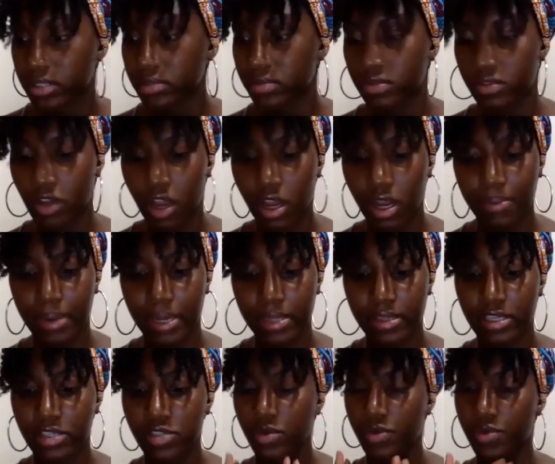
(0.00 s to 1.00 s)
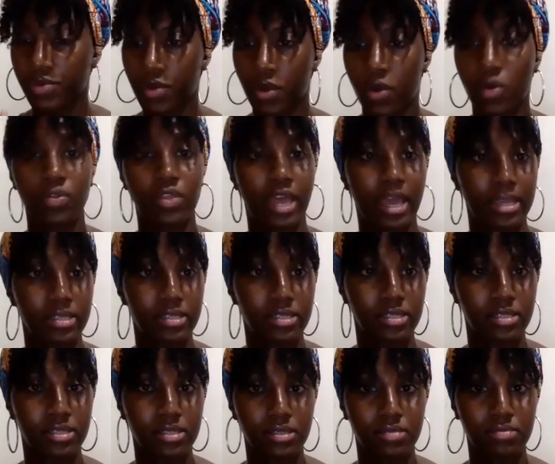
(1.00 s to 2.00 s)
talk about this, or no,
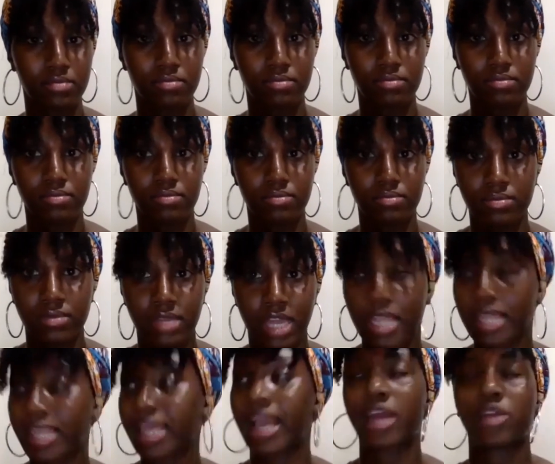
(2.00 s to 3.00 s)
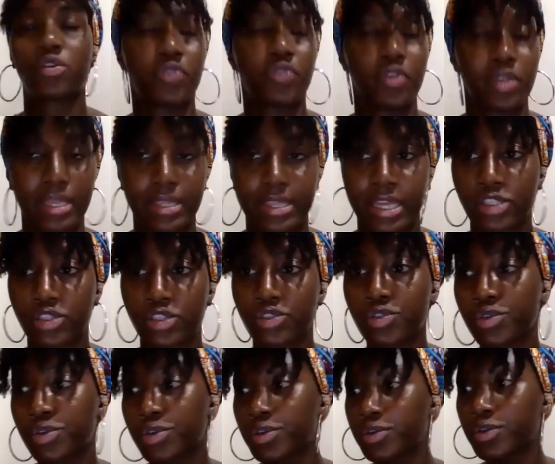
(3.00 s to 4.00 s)
that's not, like, I don't feel like that's
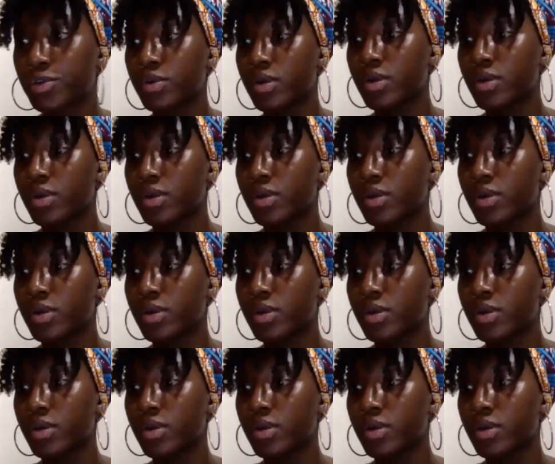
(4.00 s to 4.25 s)
true.